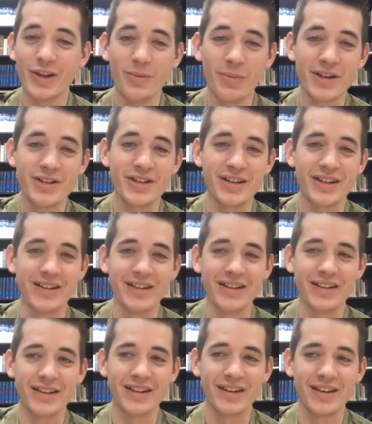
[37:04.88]
mentioned
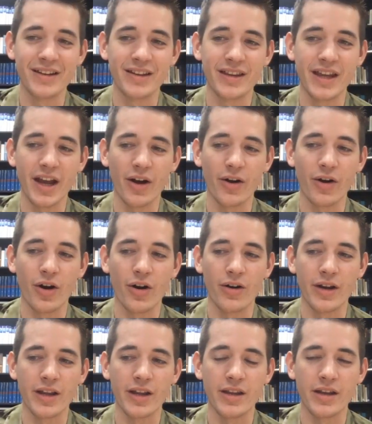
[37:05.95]
the Air Guard
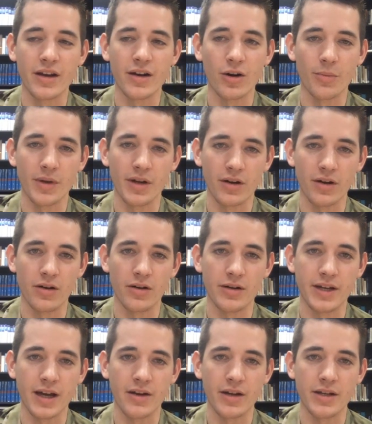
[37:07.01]
and the Army Guard
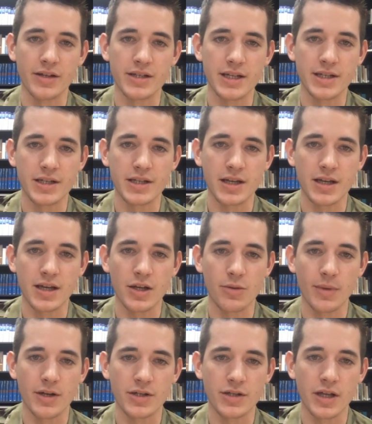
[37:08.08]
down in DC, and you
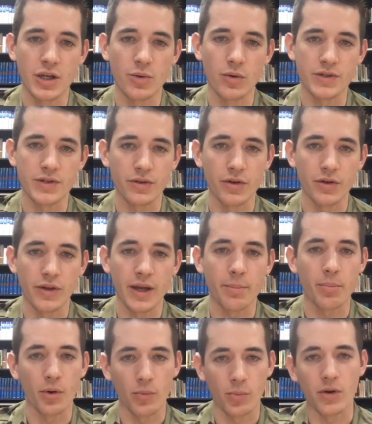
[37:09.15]
mentioned that you were still under that
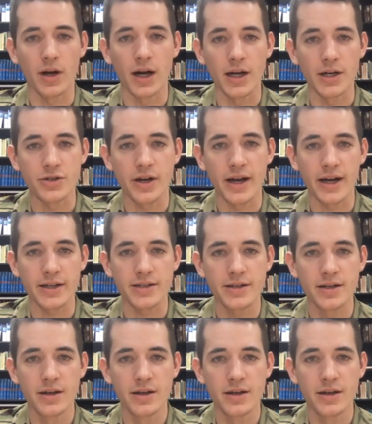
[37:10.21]
purple contract.